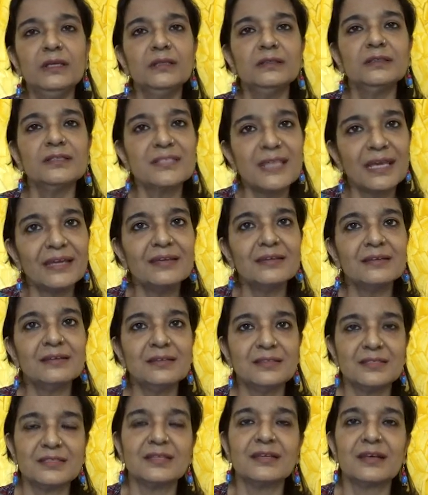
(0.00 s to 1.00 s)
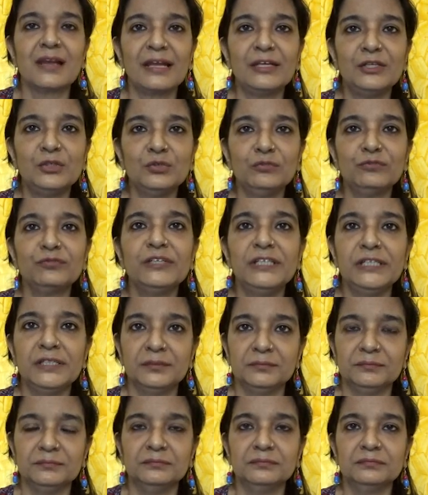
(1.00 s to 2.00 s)
The second is the right to
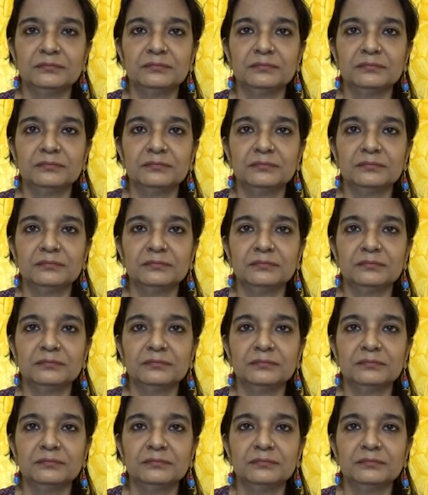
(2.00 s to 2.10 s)
freedom.